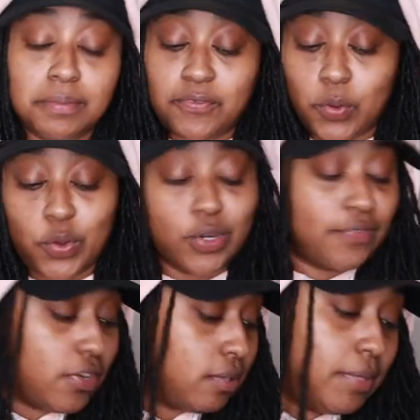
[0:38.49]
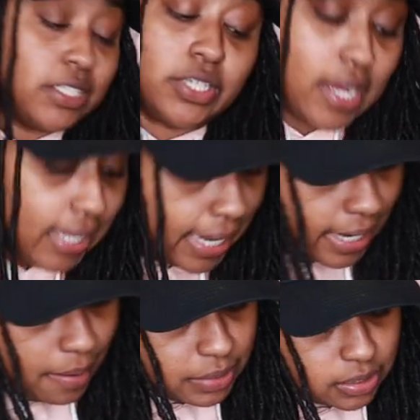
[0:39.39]
Before we go any further, make sure y'all like,
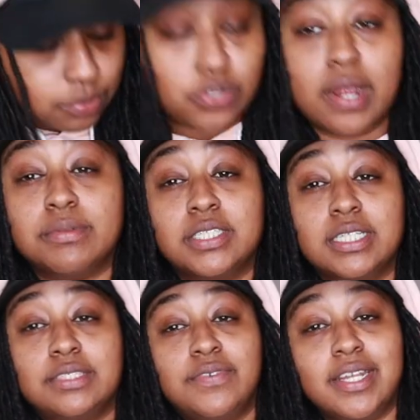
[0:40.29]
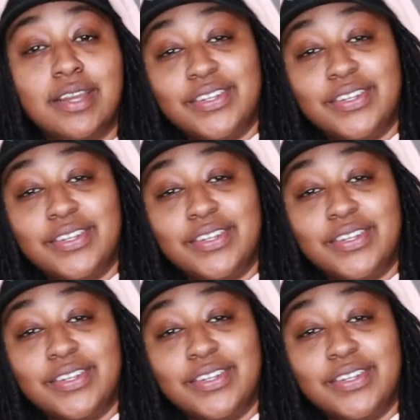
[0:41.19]
comment, subscribe, share this video.